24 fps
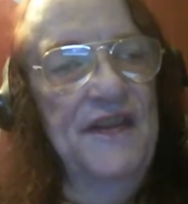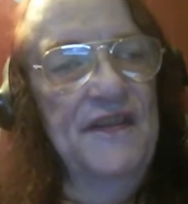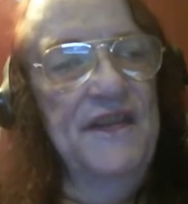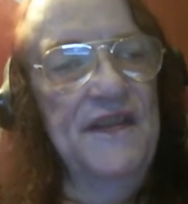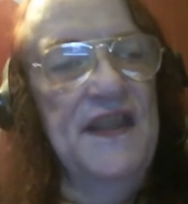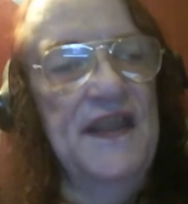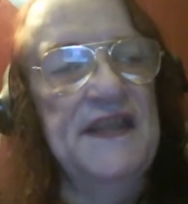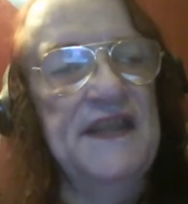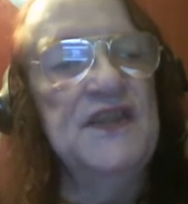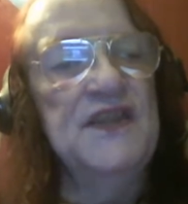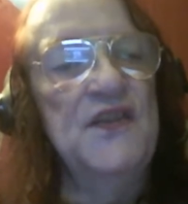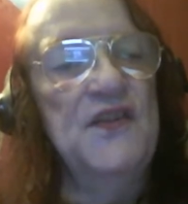
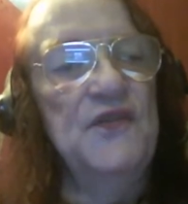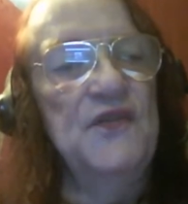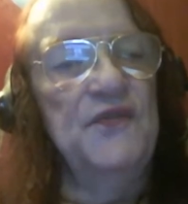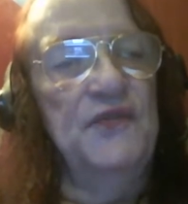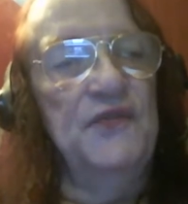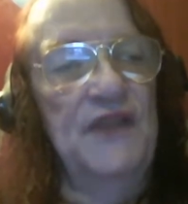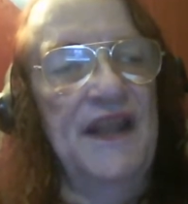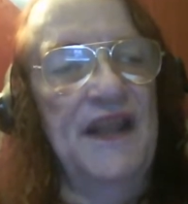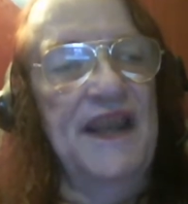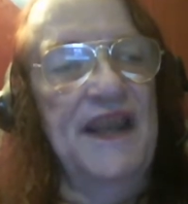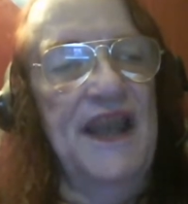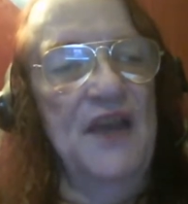That's
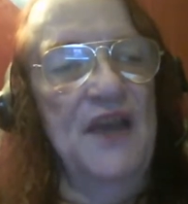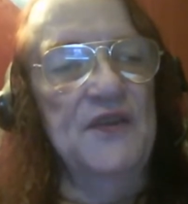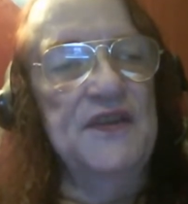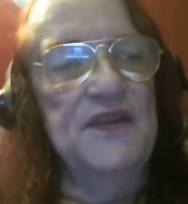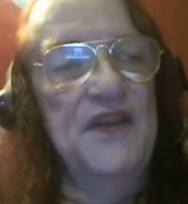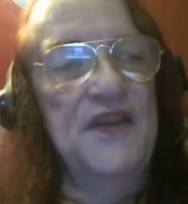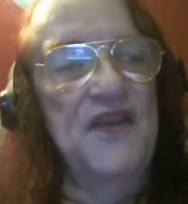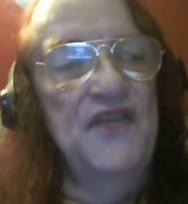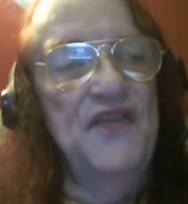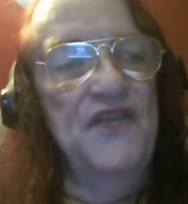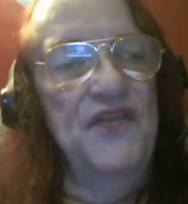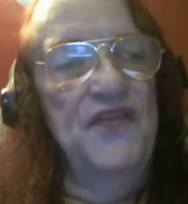flat out
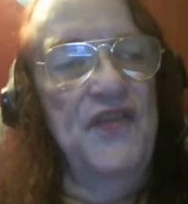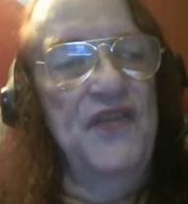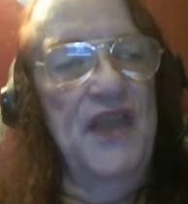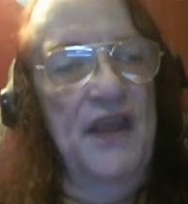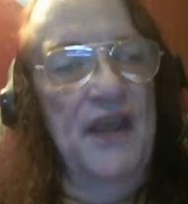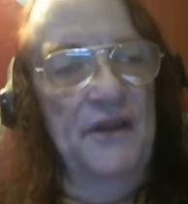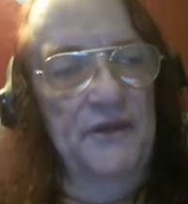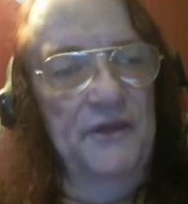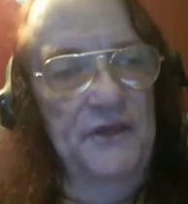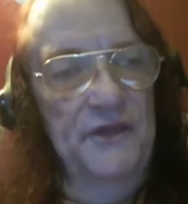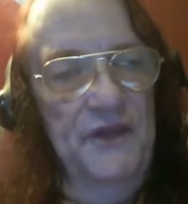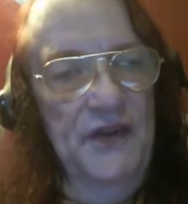
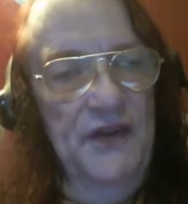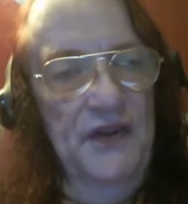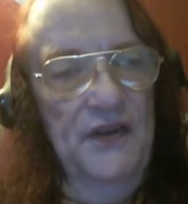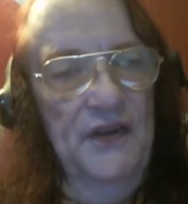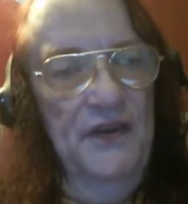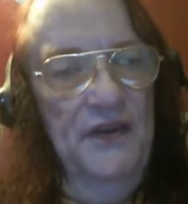theft.